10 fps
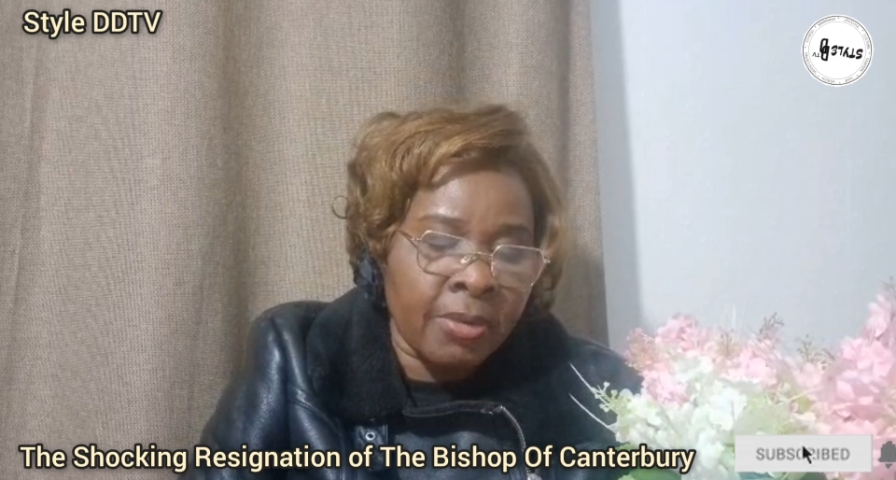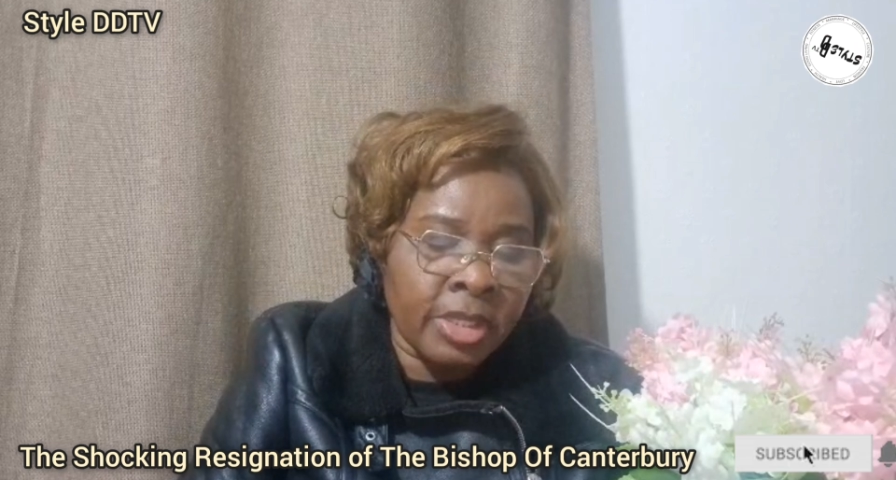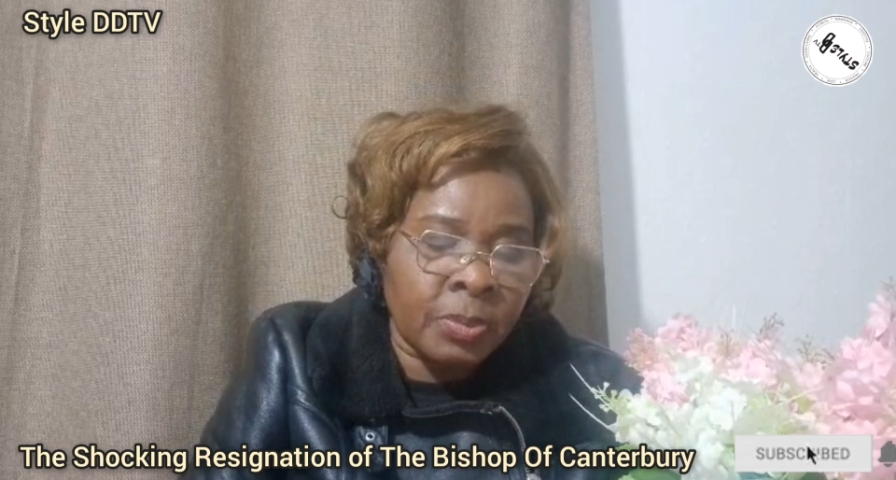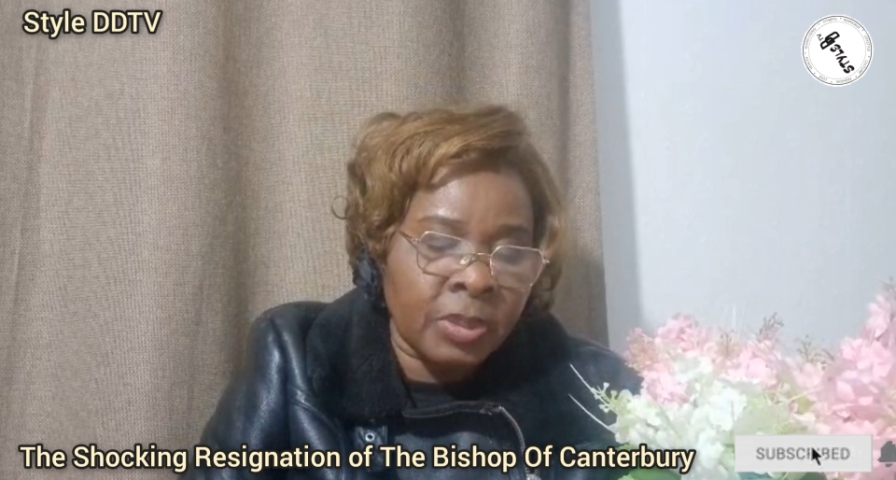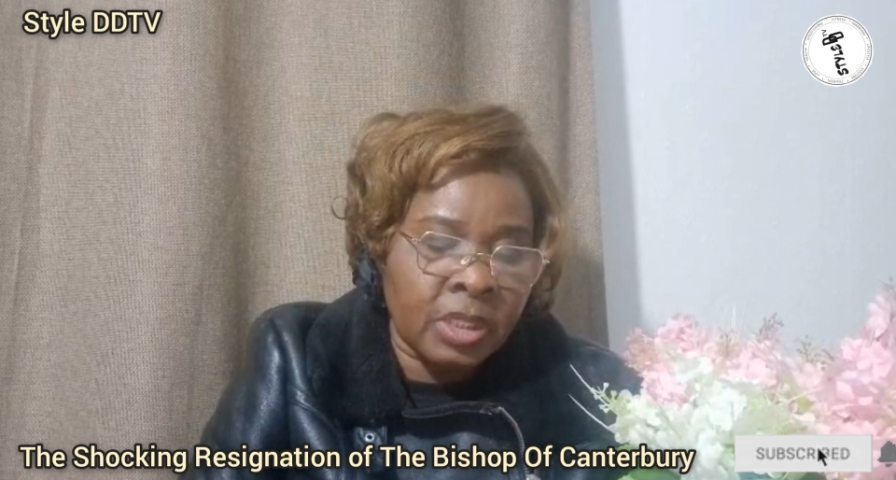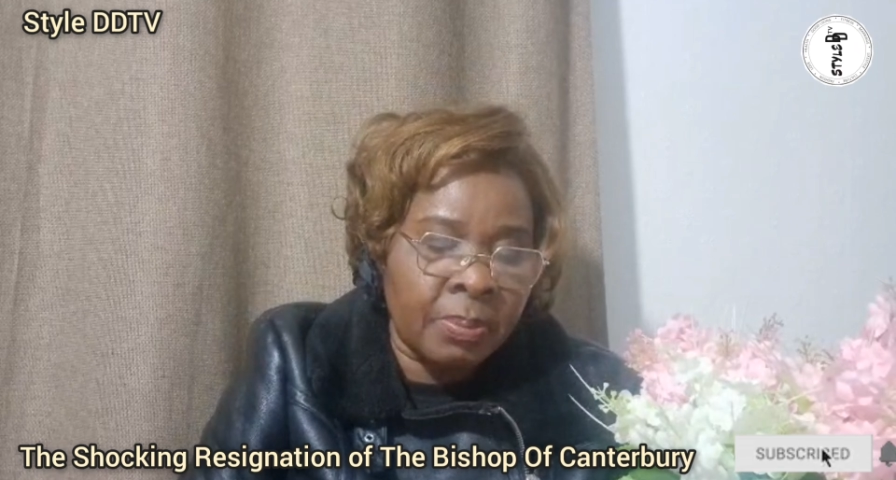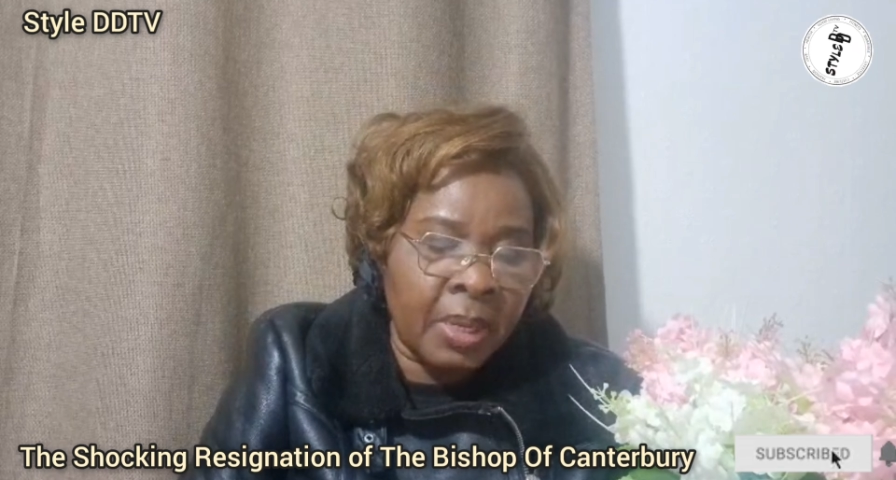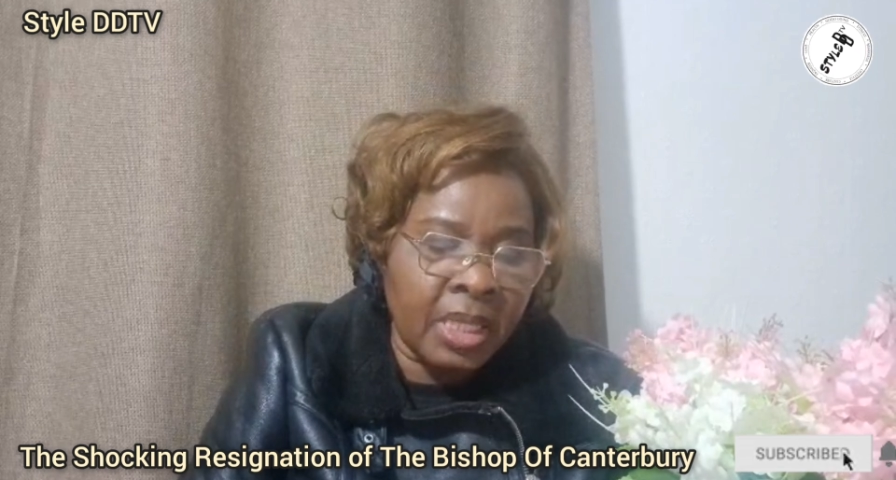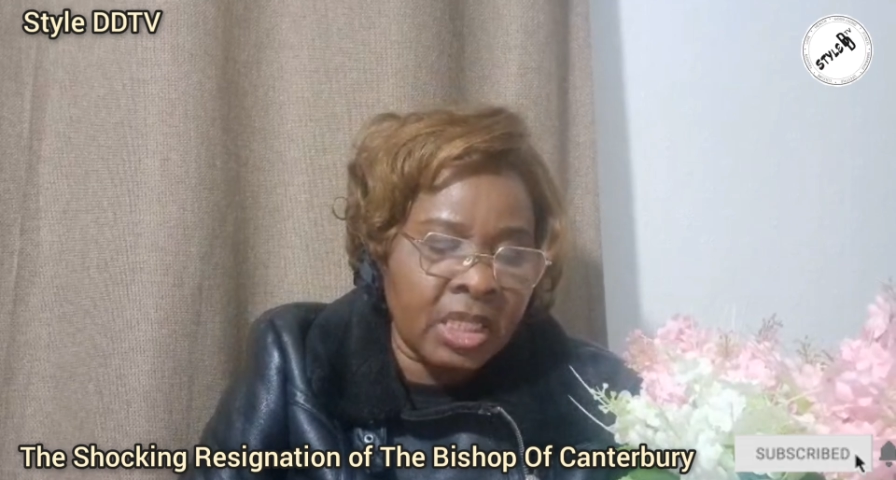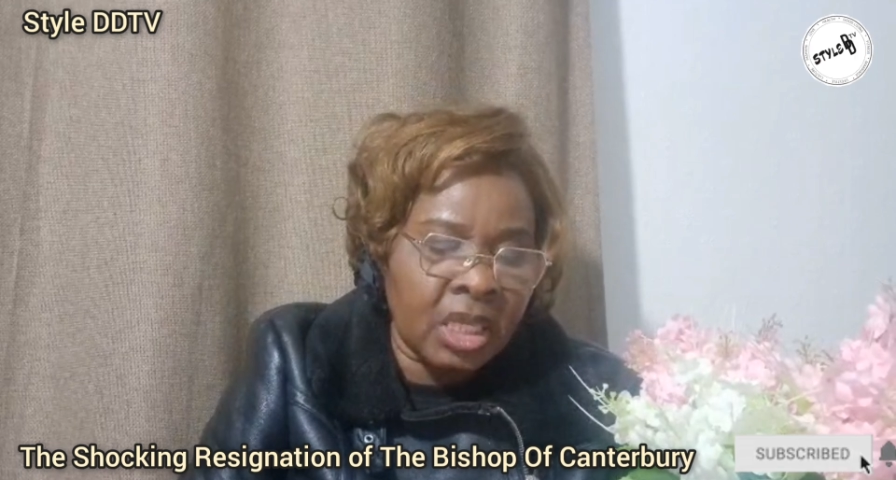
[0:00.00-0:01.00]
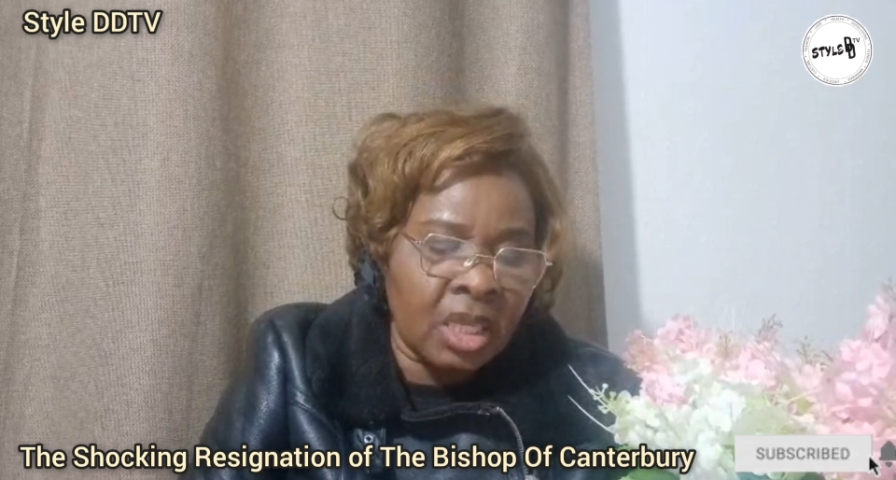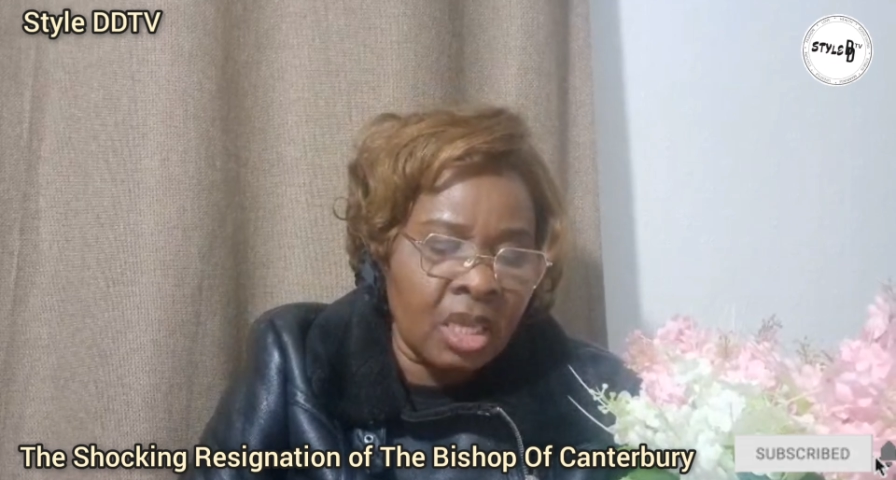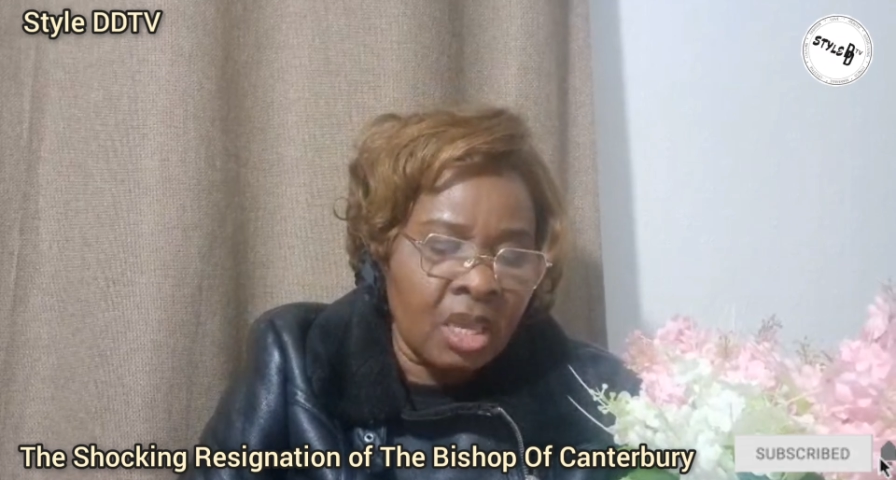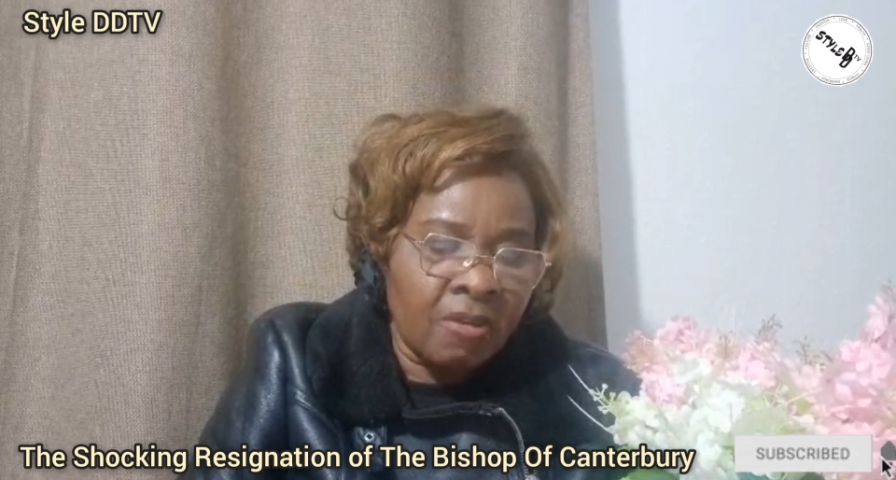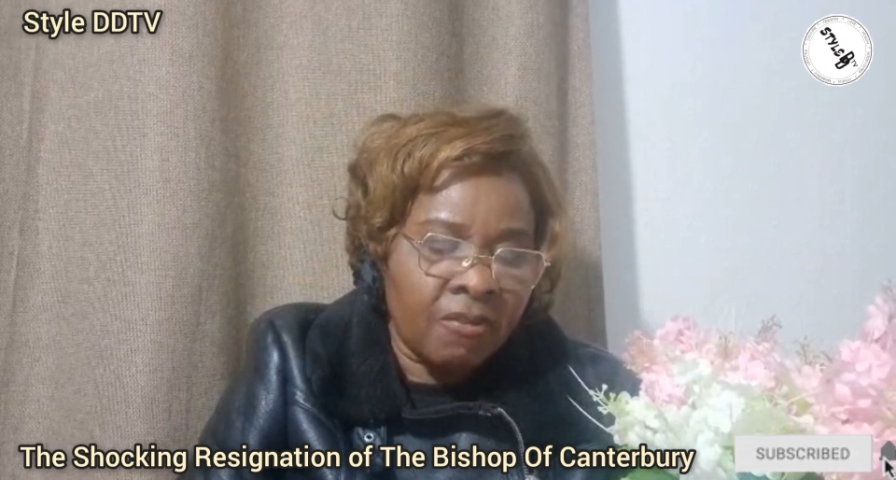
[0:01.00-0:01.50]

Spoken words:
responsibility